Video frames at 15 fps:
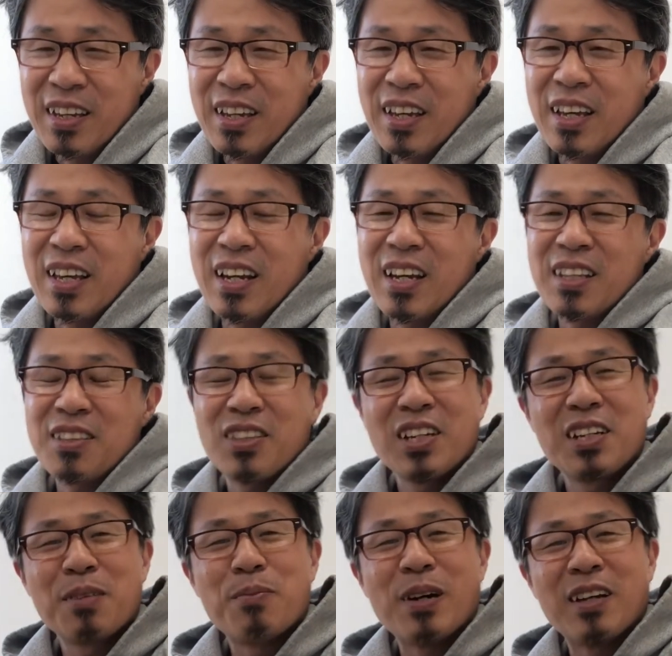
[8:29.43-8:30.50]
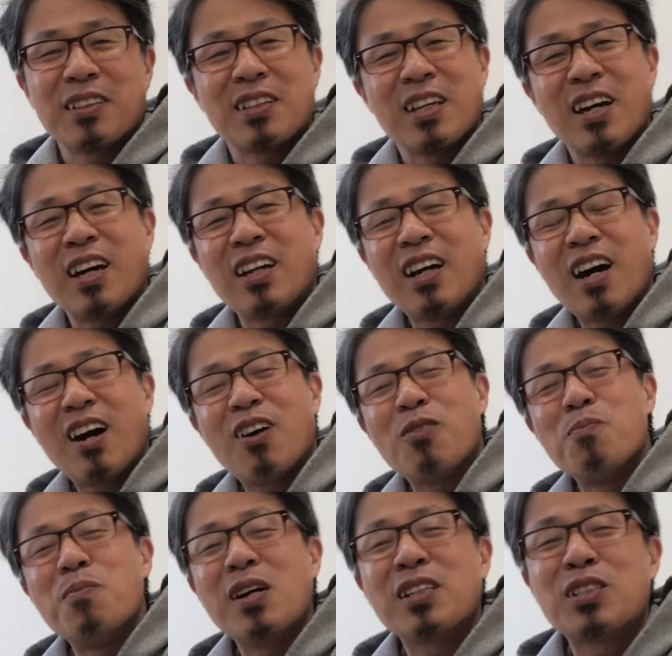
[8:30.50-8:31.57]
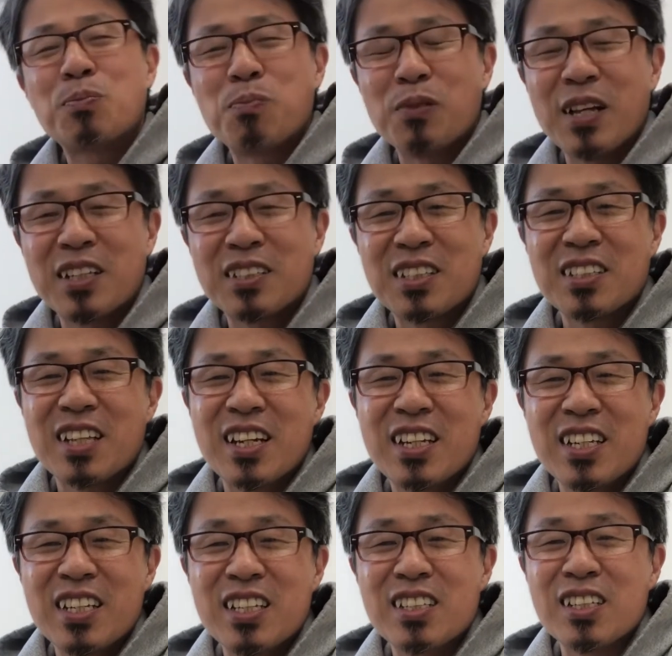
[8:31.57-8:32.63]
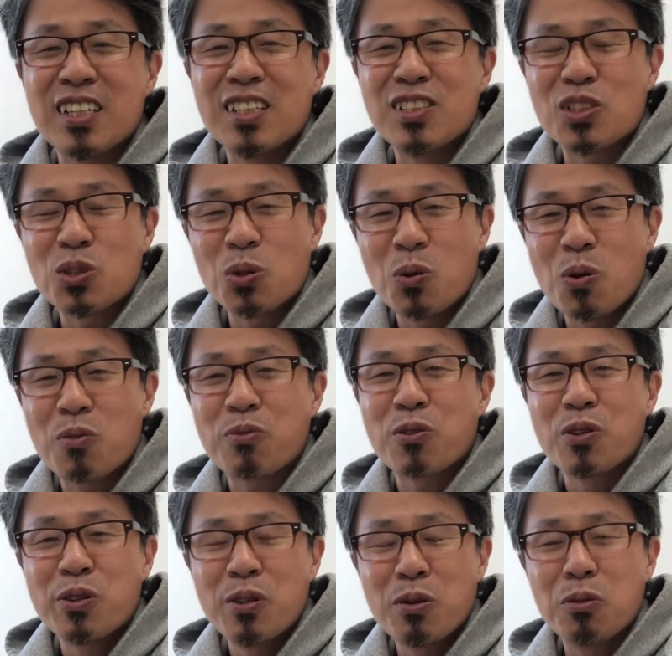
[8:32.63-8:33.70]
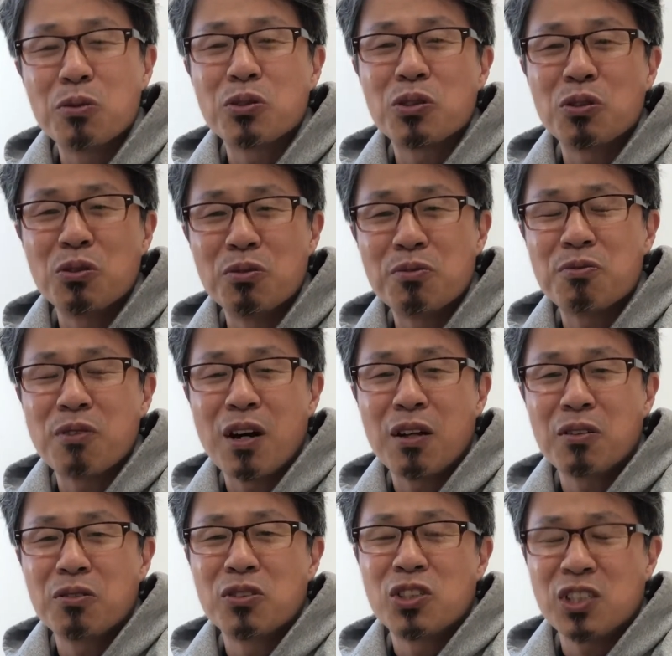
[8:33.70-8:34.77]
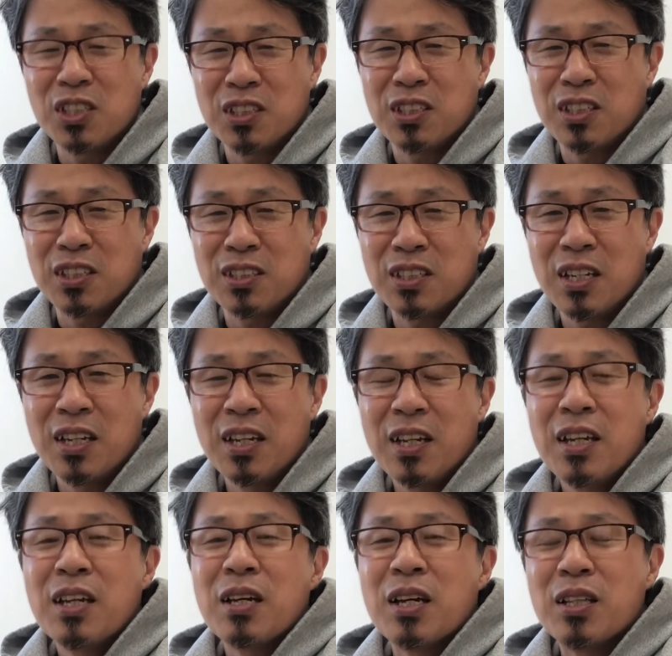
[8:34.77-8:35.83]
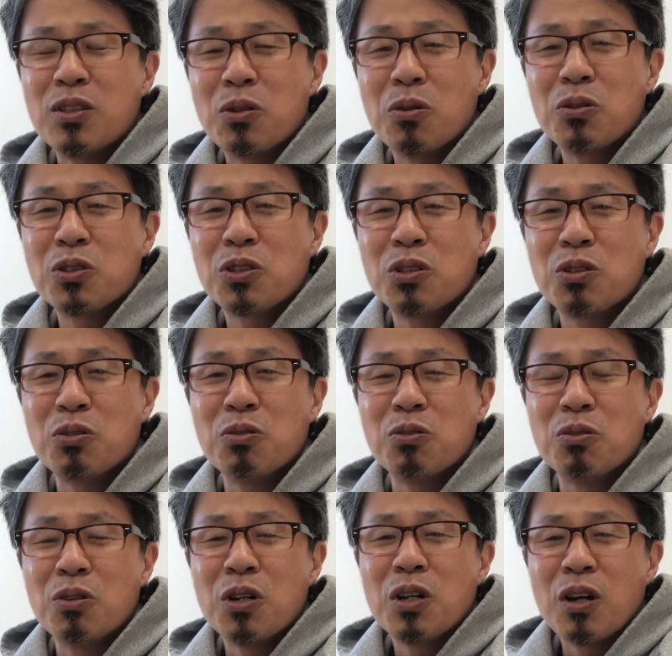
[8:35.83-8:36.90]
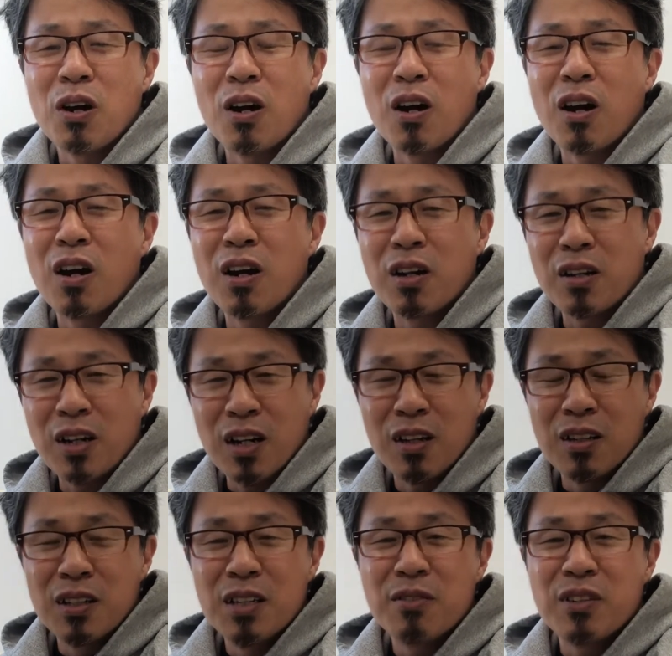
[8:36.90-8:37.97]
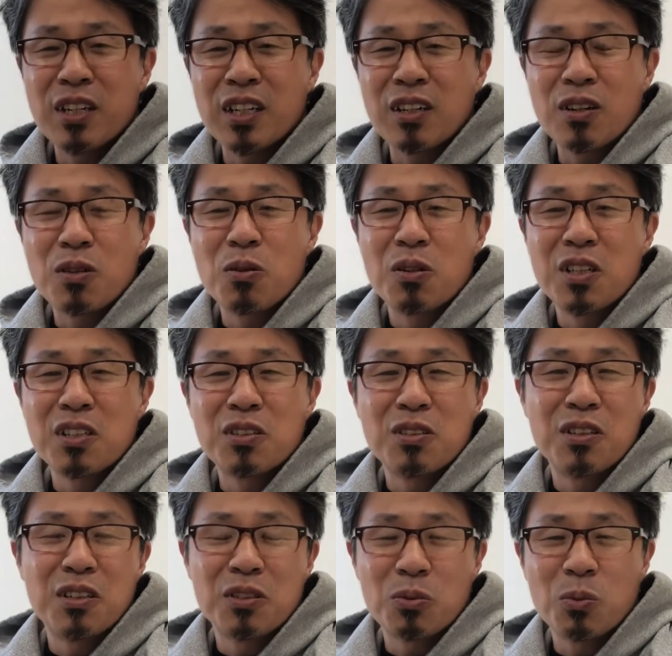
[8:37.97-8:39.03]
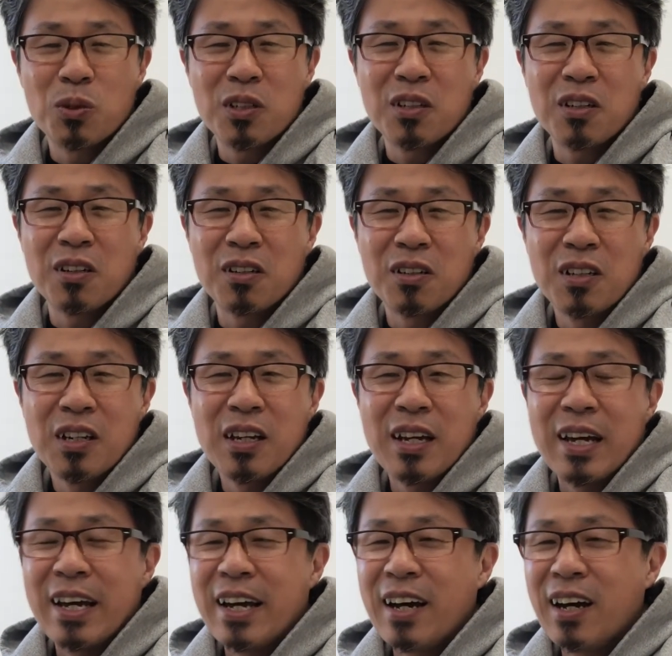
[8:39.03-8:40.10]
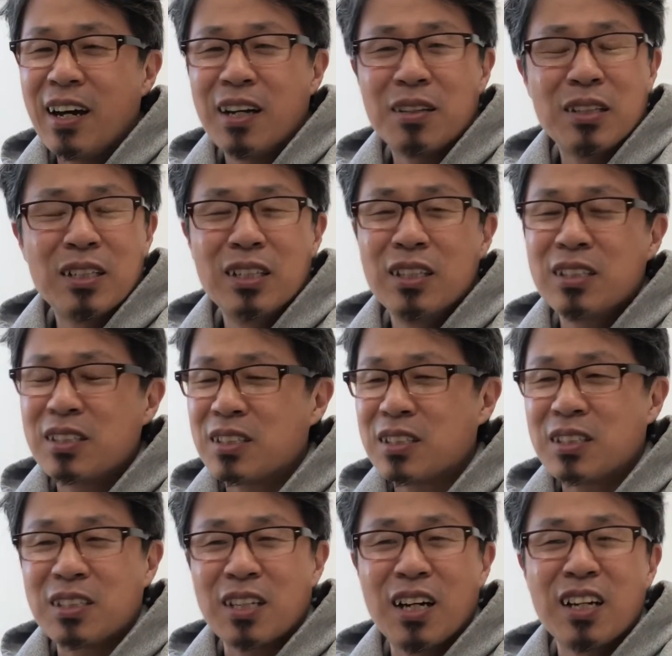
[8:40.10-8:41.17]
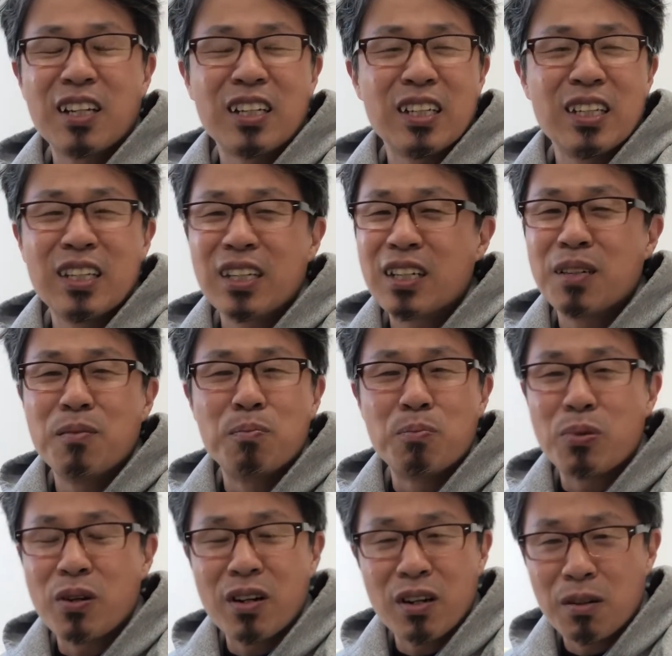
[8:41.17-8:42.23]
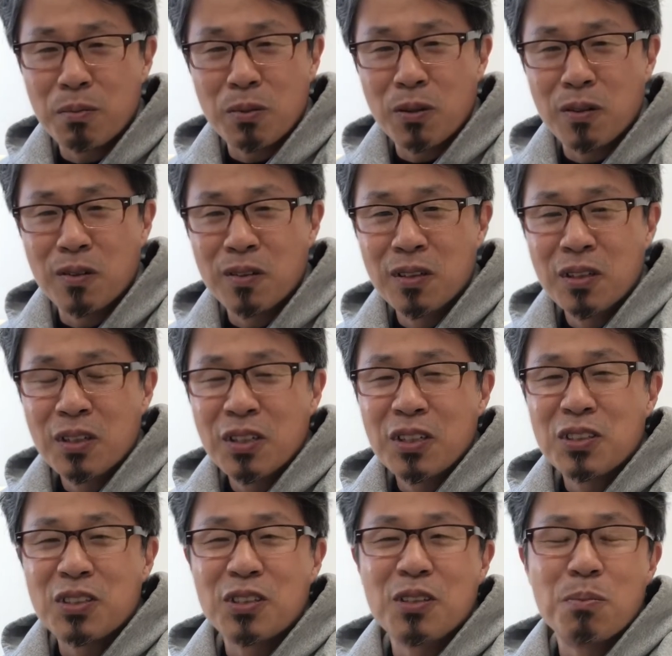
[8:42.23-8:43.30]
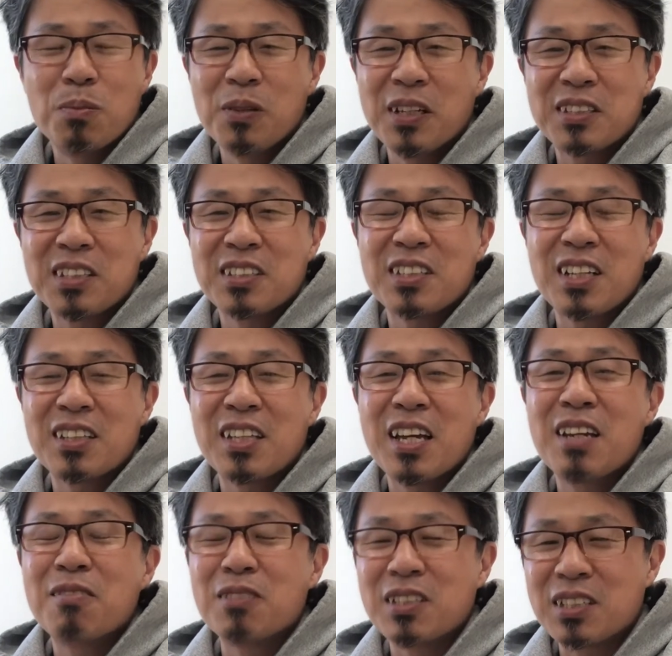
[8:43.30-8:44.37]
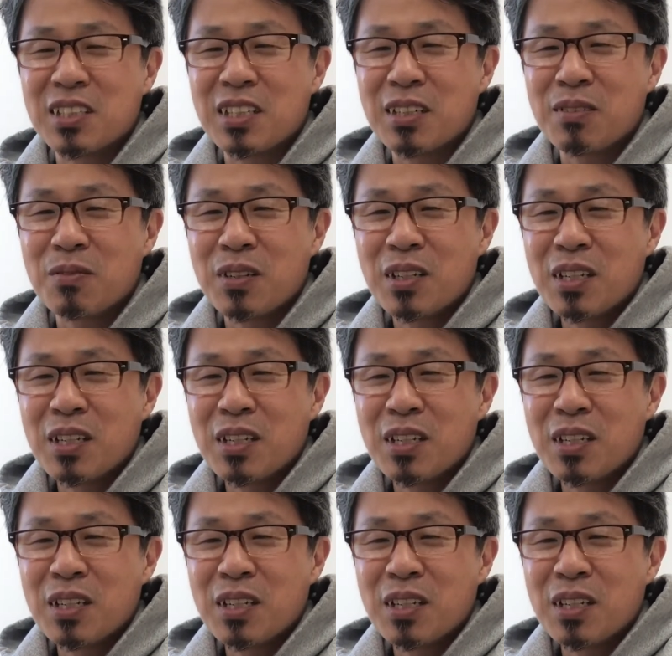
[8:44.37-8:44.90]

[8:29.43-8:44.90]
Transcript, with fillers: And I think about that, how much blessing that he in store for those who follow Jesus and those who are, are living according to his will uh, is incomparable to the blessing that they receive,